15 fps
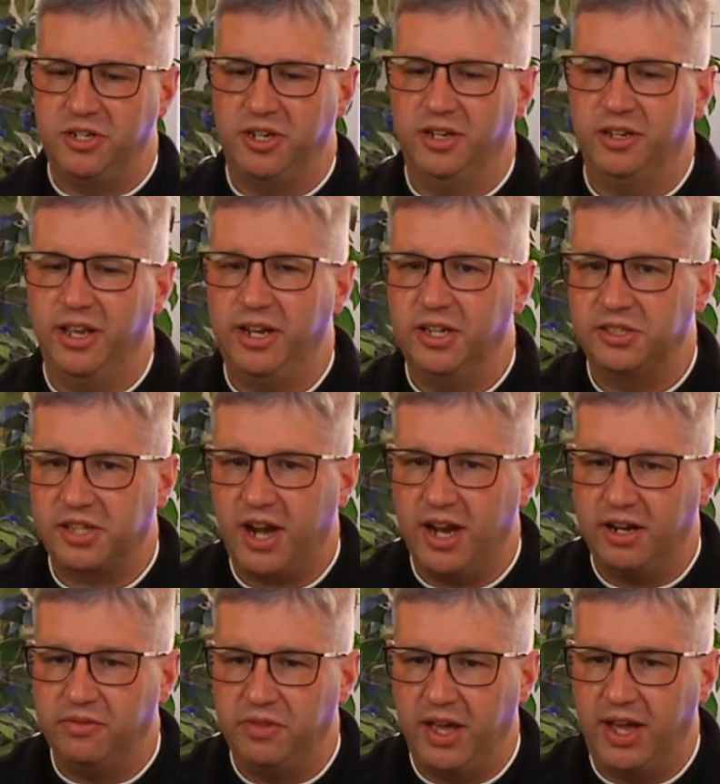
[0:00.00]
And Lent is kind
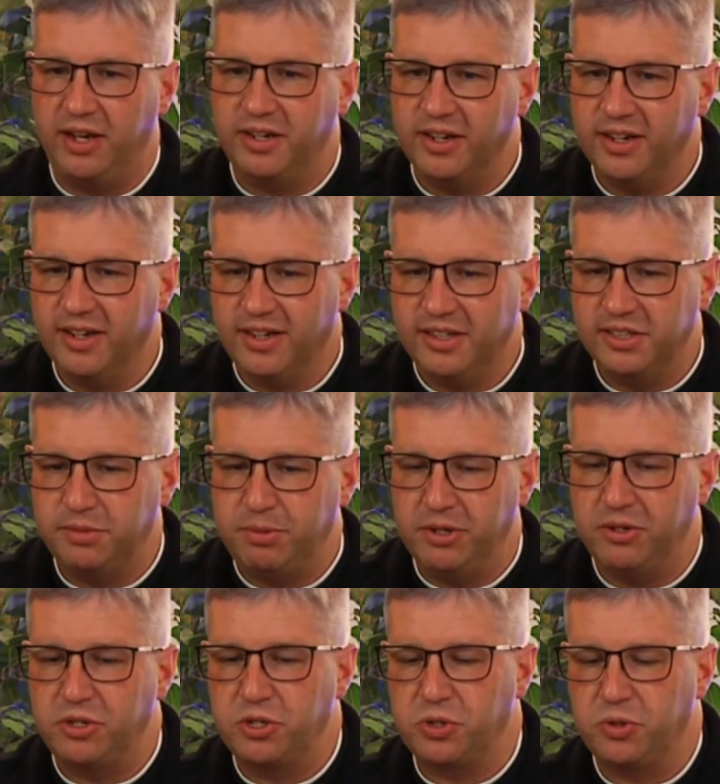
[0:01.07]
of that
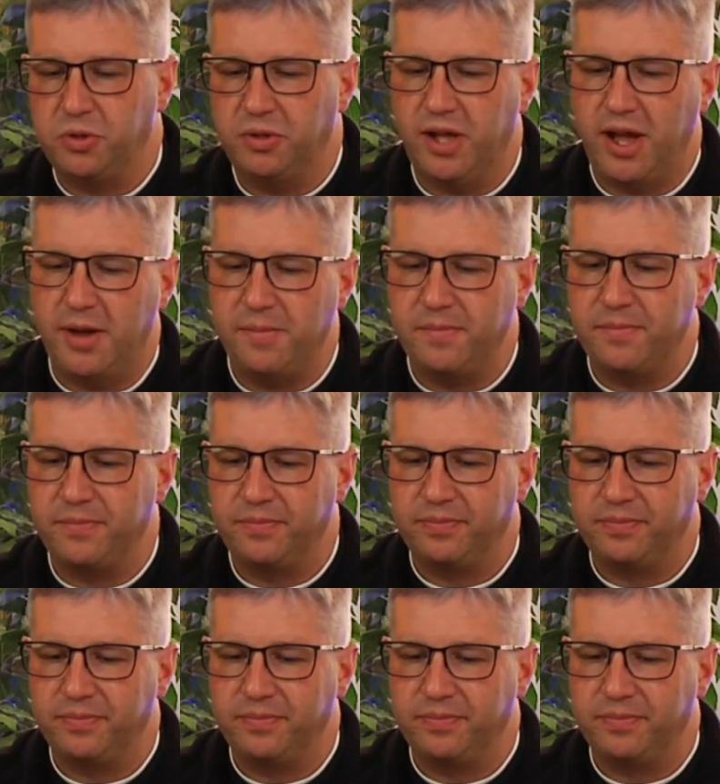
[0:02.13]
spiritual